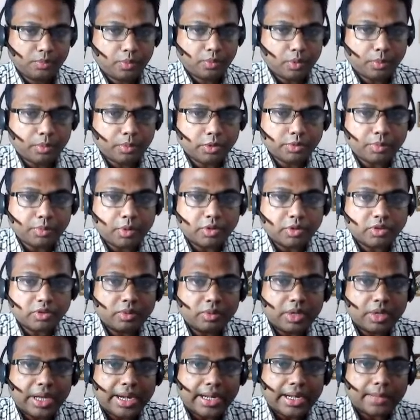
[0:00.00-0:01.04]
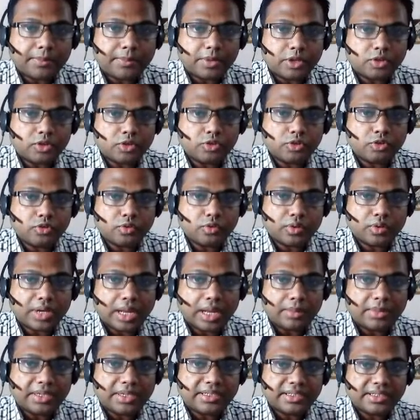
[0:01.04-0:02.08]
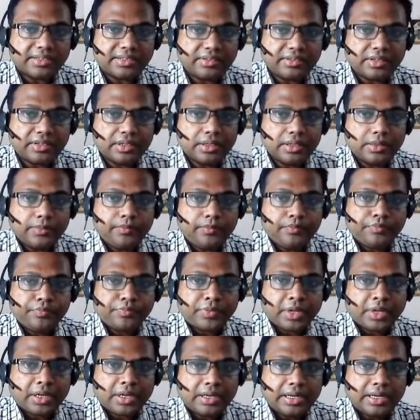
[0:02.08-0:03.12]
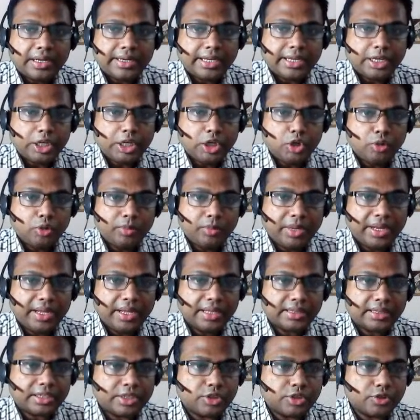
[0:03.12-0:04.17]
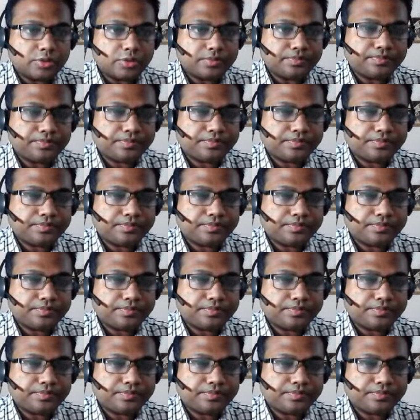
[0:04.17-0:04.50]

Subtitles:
propose possible adaptations to climate change related human health issue.